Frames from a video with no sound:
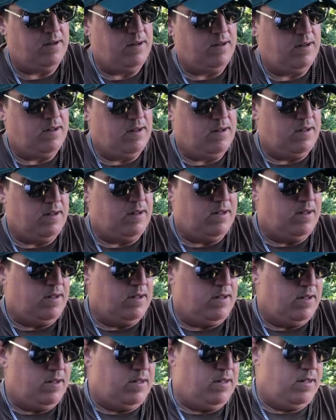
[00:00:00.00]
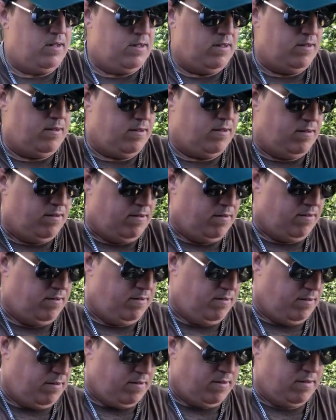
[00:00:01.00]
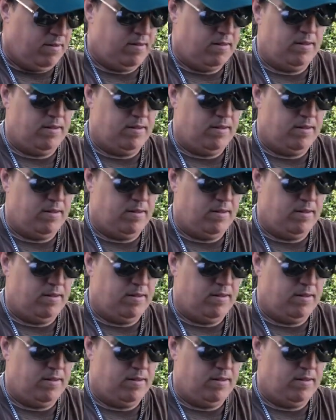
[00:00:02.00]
(silence)